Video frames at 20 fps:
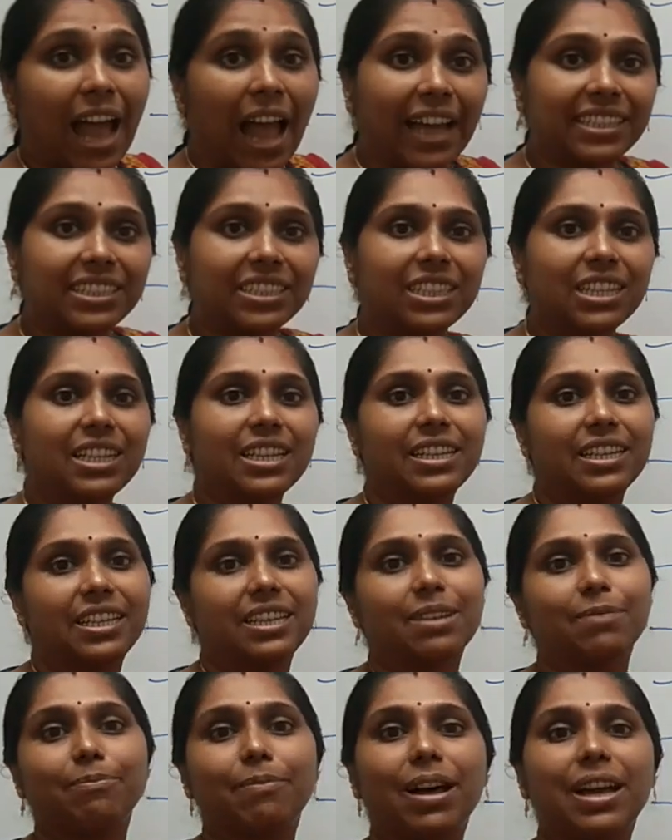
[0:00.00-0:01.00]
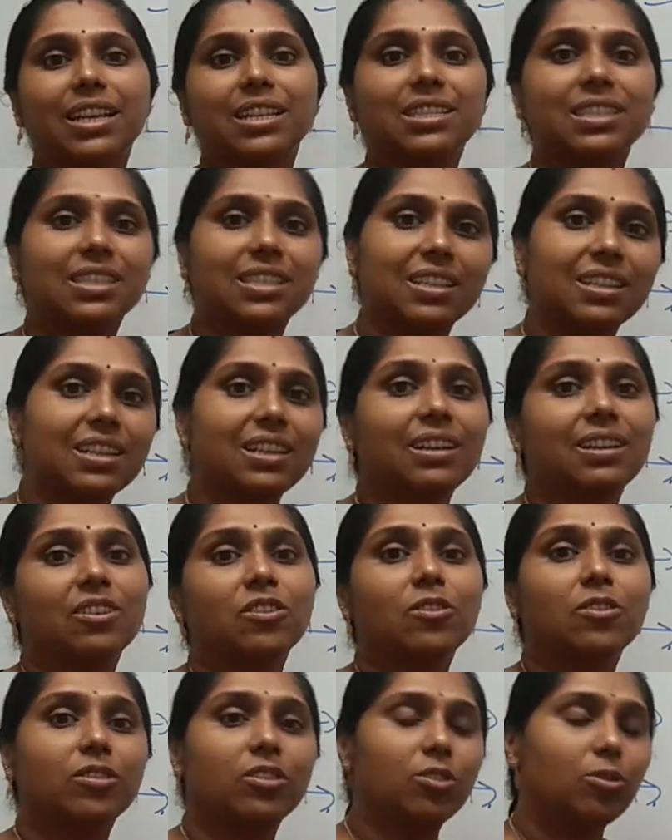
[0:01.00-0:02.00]
actually determines
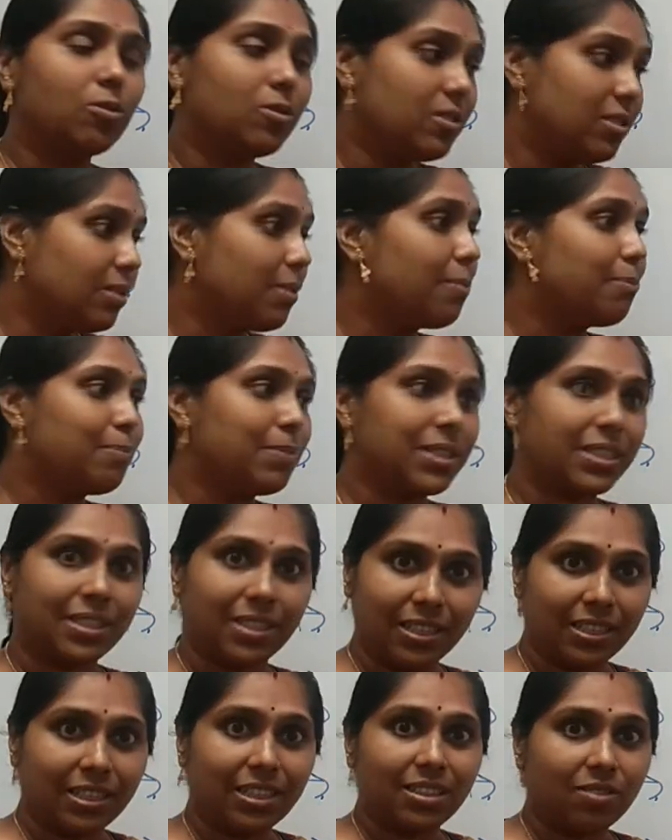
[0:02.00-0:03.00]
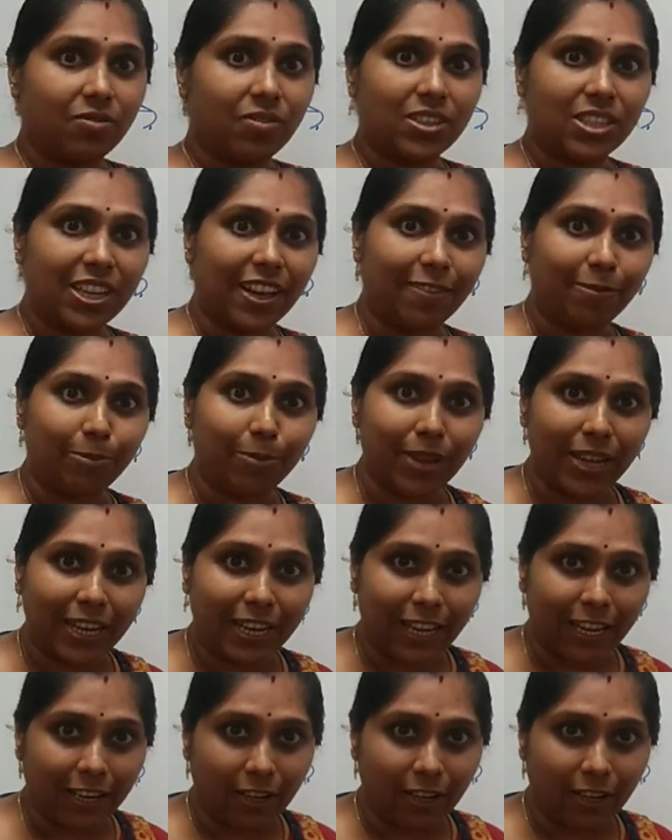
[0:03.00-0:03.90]
those businesses which have been